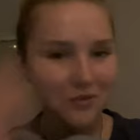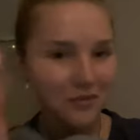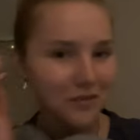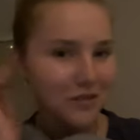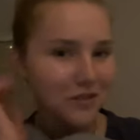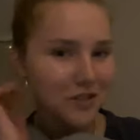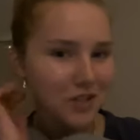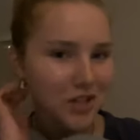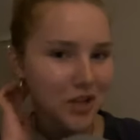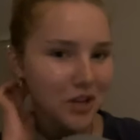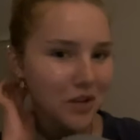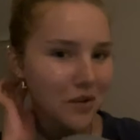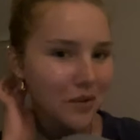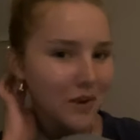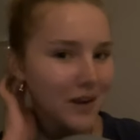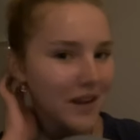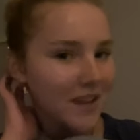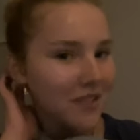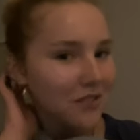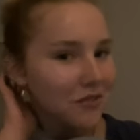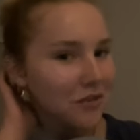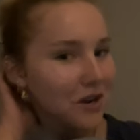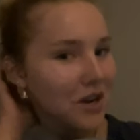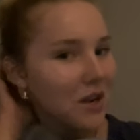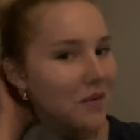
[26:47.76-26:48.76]

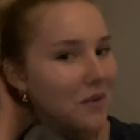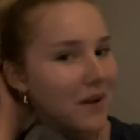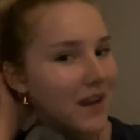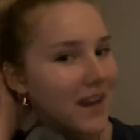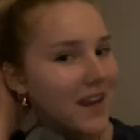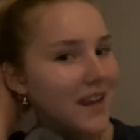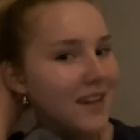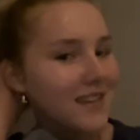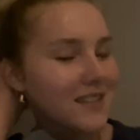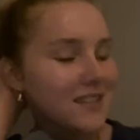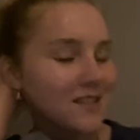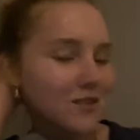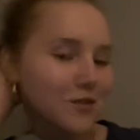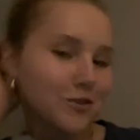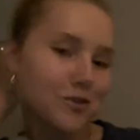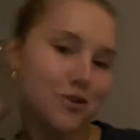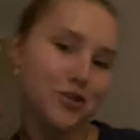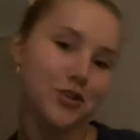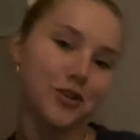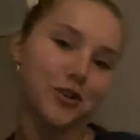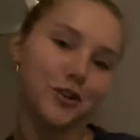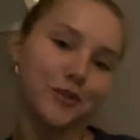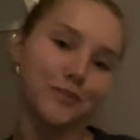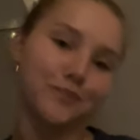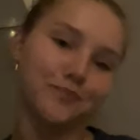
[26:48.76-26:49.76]
3 weeks, not
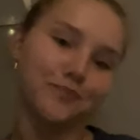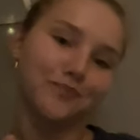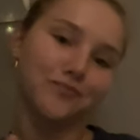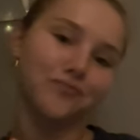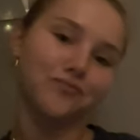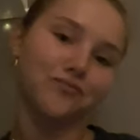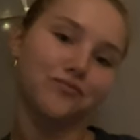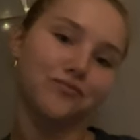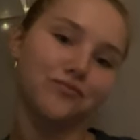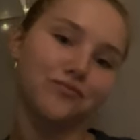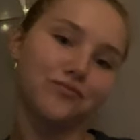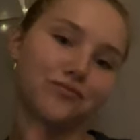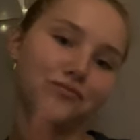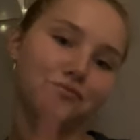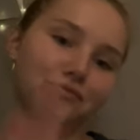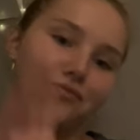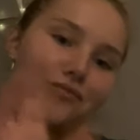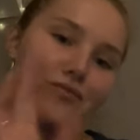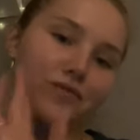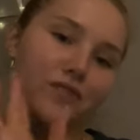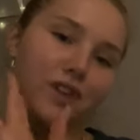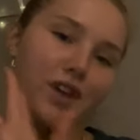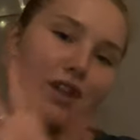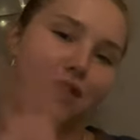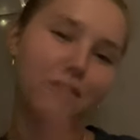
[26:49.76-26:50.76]
sure,
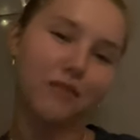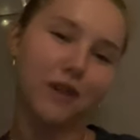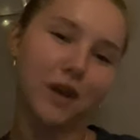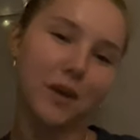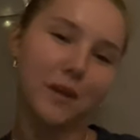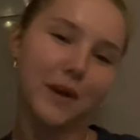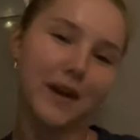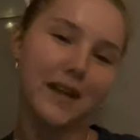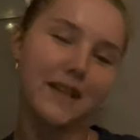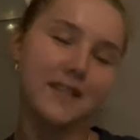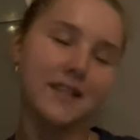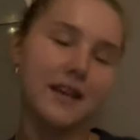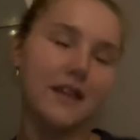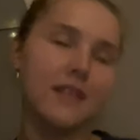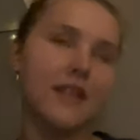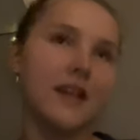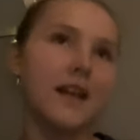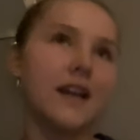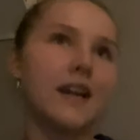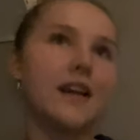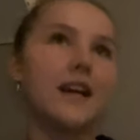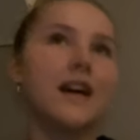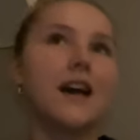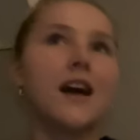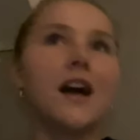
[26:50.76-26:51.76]
3 weeks, I
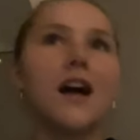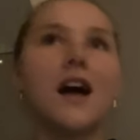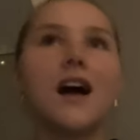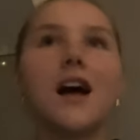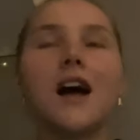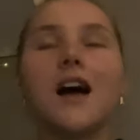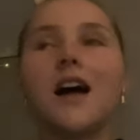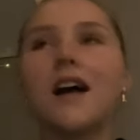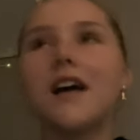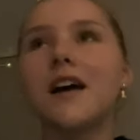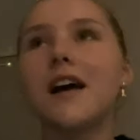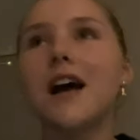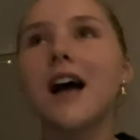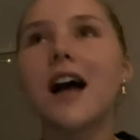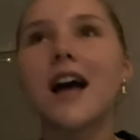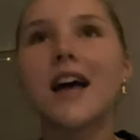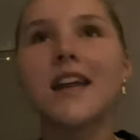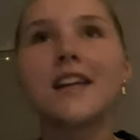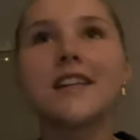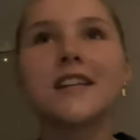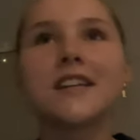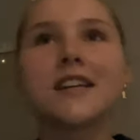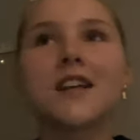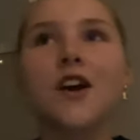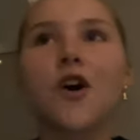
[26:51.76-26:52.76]
think.
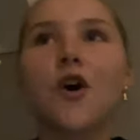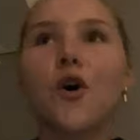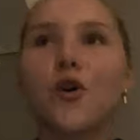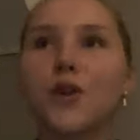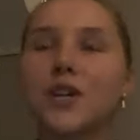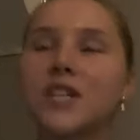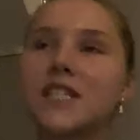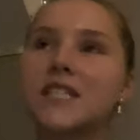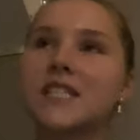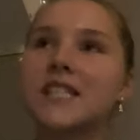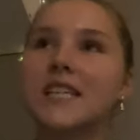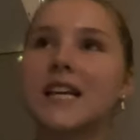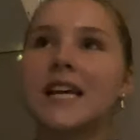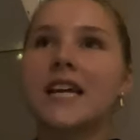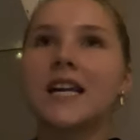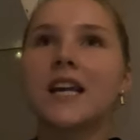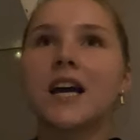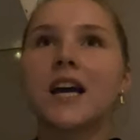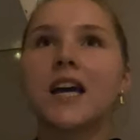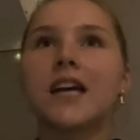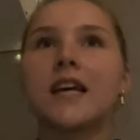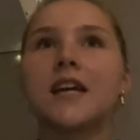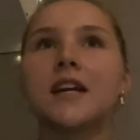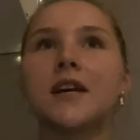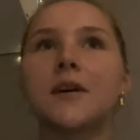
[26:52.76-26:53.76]
And honestly,
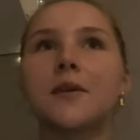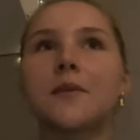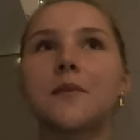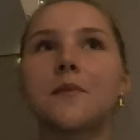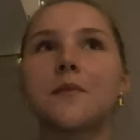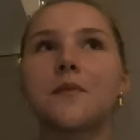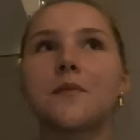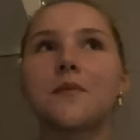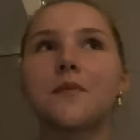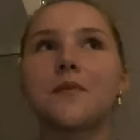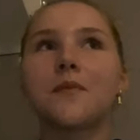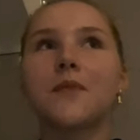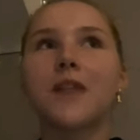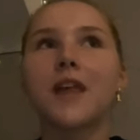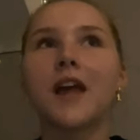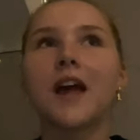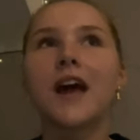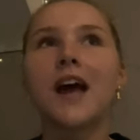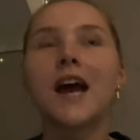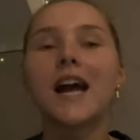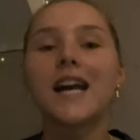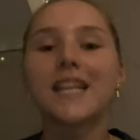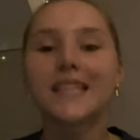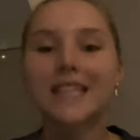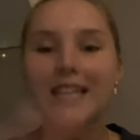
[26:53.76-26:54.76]
like,
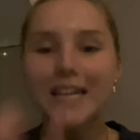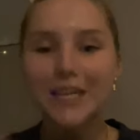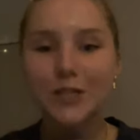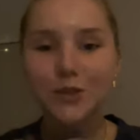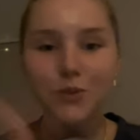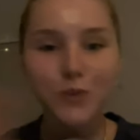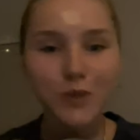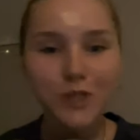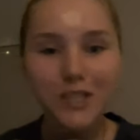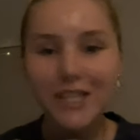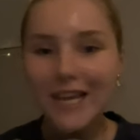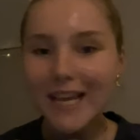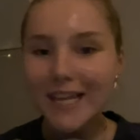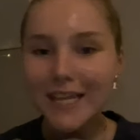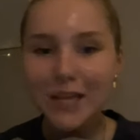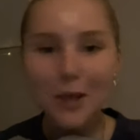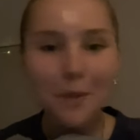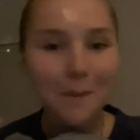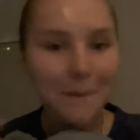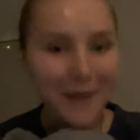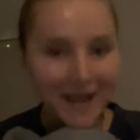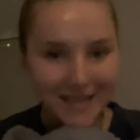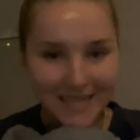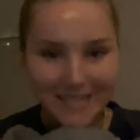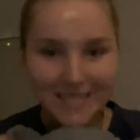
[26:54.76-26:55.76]
this was like the
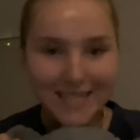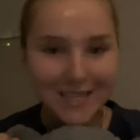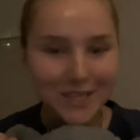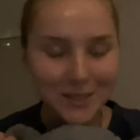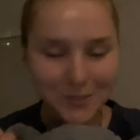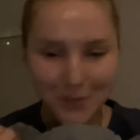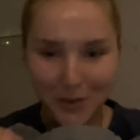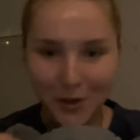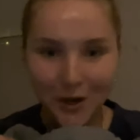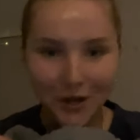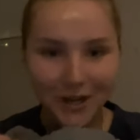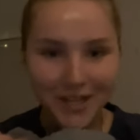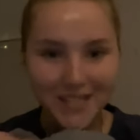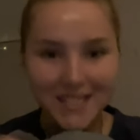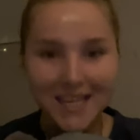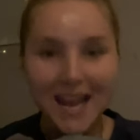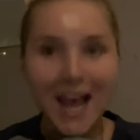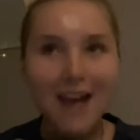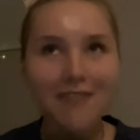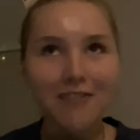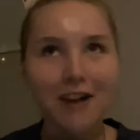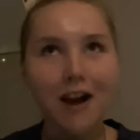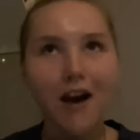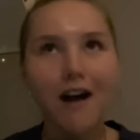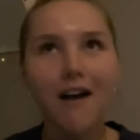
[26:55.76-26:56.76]
best experience
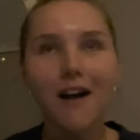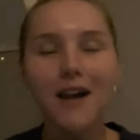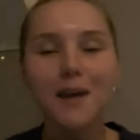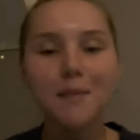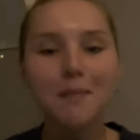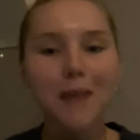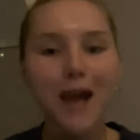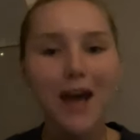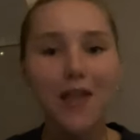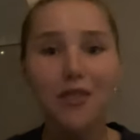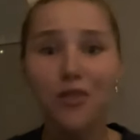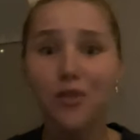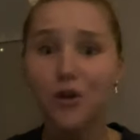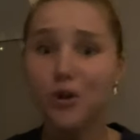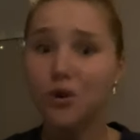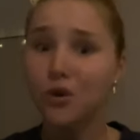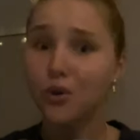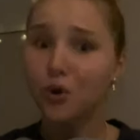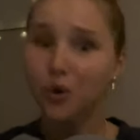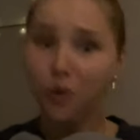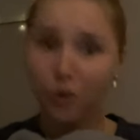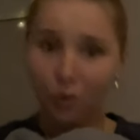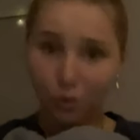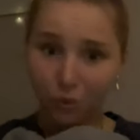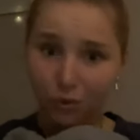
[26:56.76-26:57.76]
ever. I met the
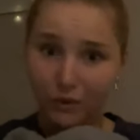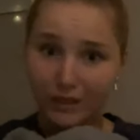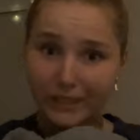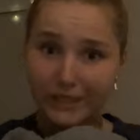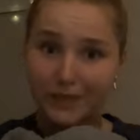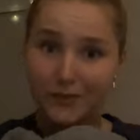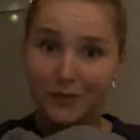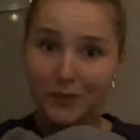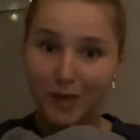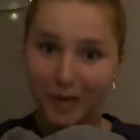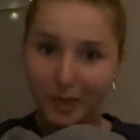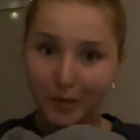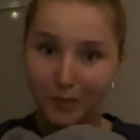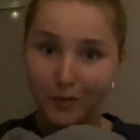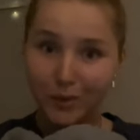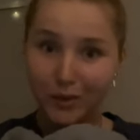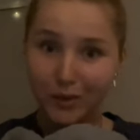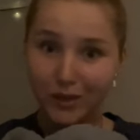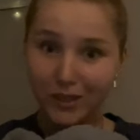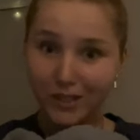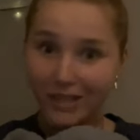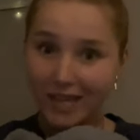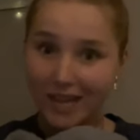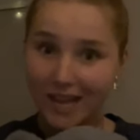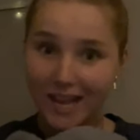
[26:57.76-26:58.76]
coolest
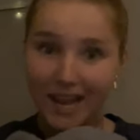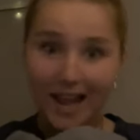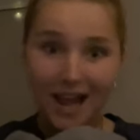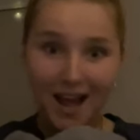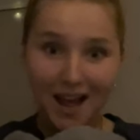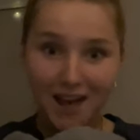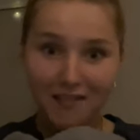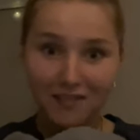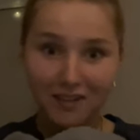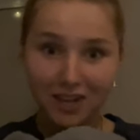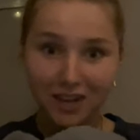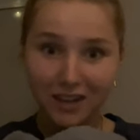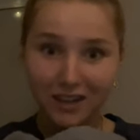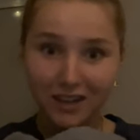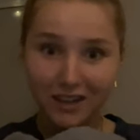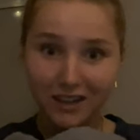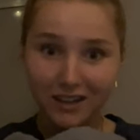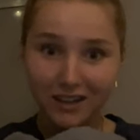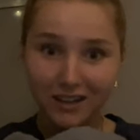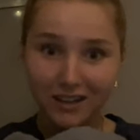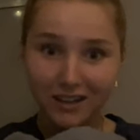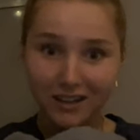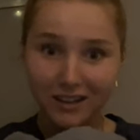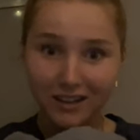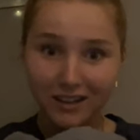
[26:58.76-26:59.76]
people ever,
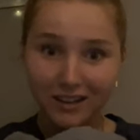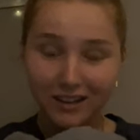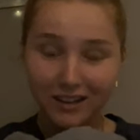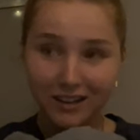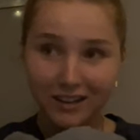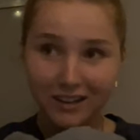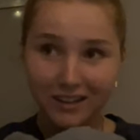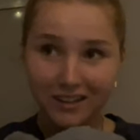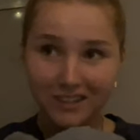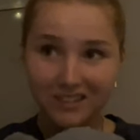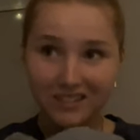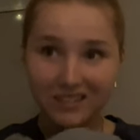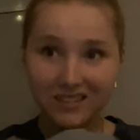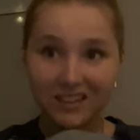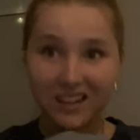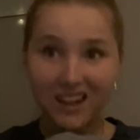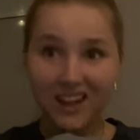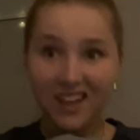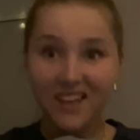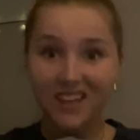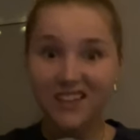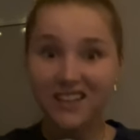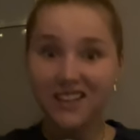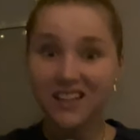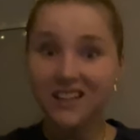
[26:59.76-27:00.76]

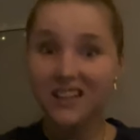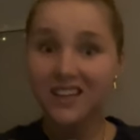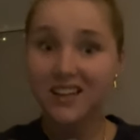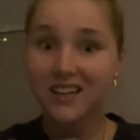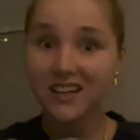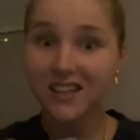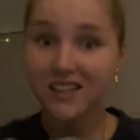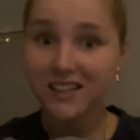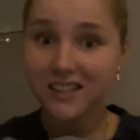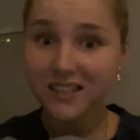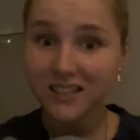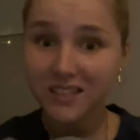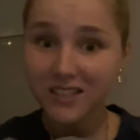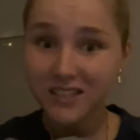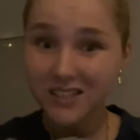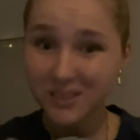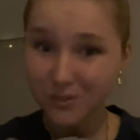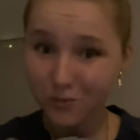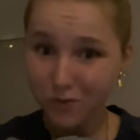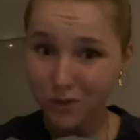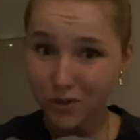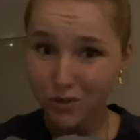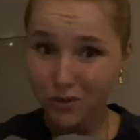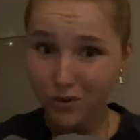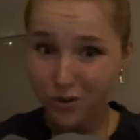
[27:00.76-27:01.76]
like some
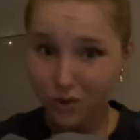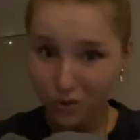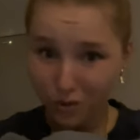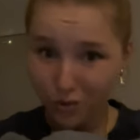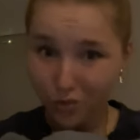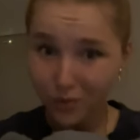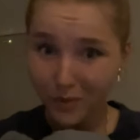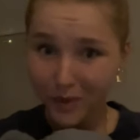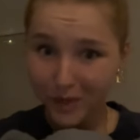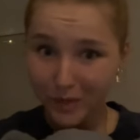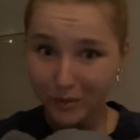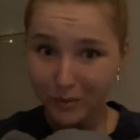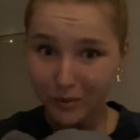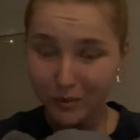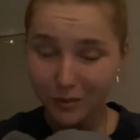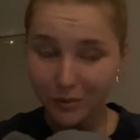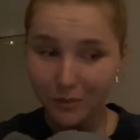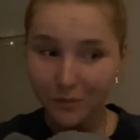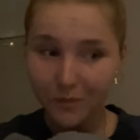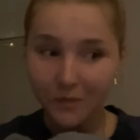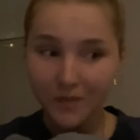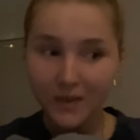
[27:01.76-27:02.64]
real cool people.